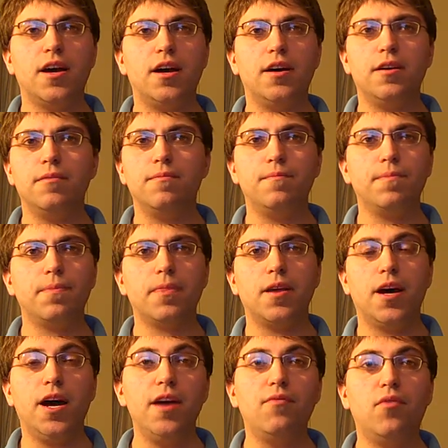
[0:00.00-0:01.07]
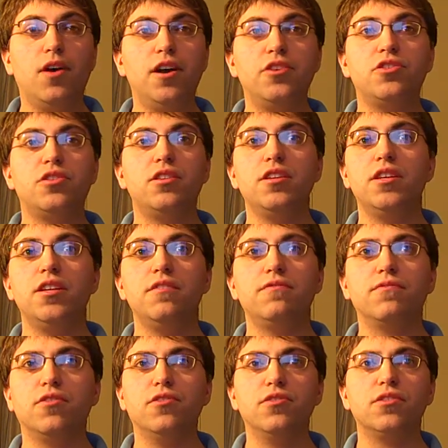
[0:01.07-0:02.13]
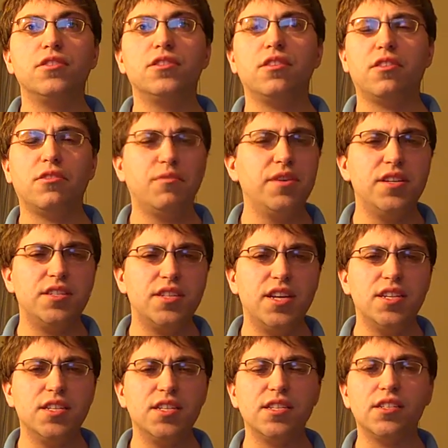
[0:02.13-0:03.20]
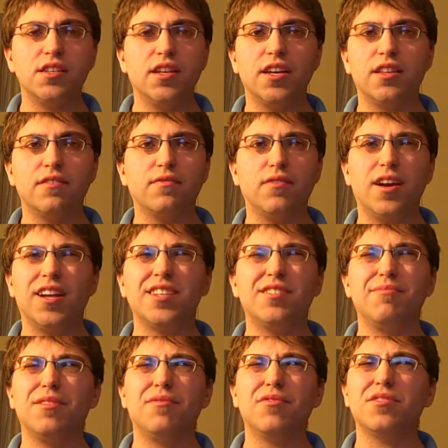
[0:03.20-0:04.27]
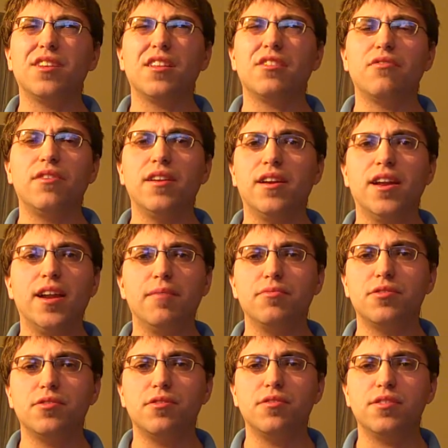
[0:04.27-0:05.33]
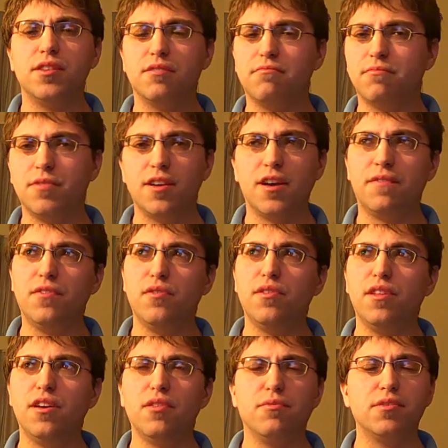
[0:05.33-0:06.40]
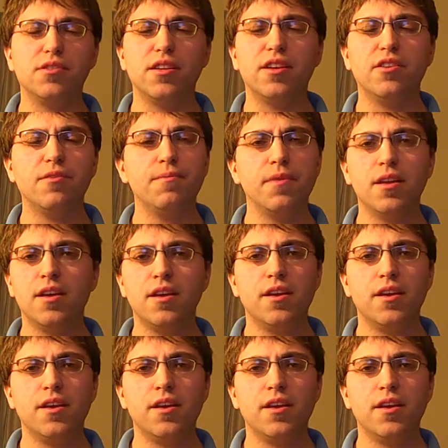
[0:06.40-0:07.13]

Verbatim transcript: Um, I've watched the first three seasons, like the, I guess they'd be the first like 39 episodes and a few of the other ones later.